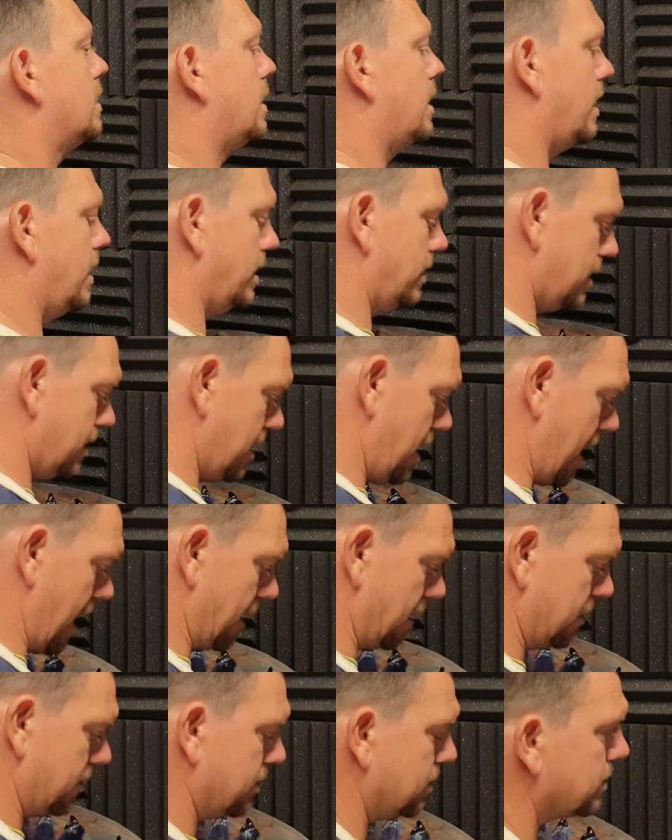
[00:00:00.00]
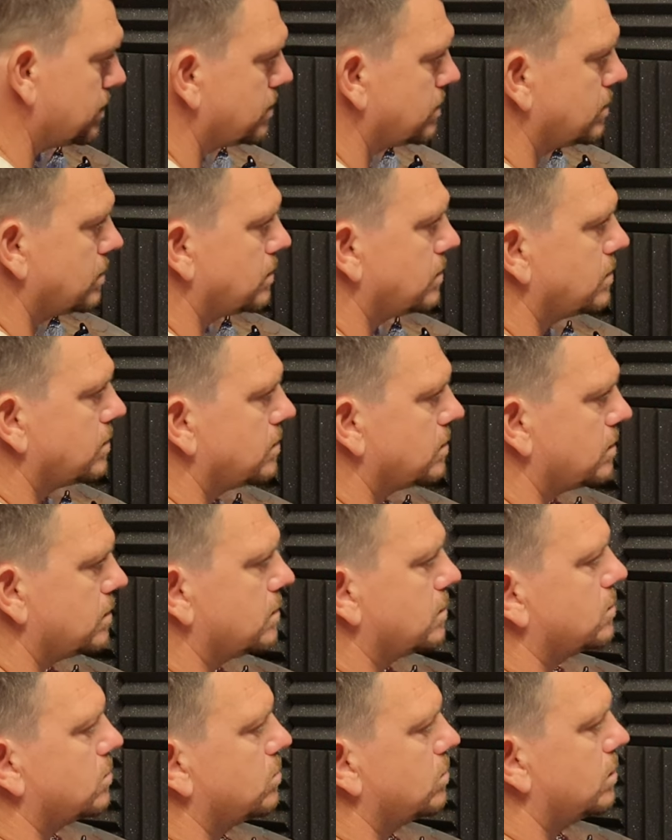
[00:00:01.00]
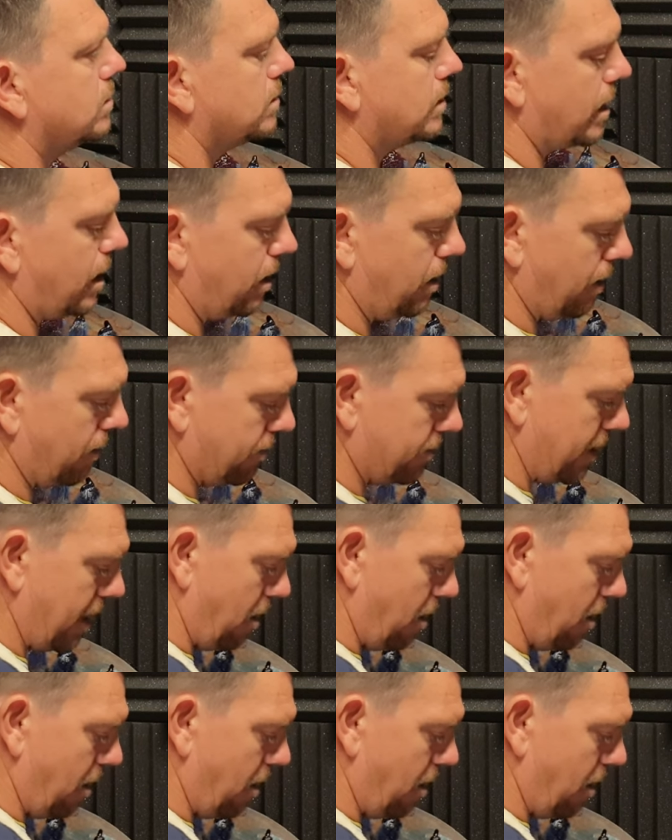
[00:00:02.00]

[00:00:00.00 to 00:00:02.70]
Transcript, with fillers: like that. Swirl that off.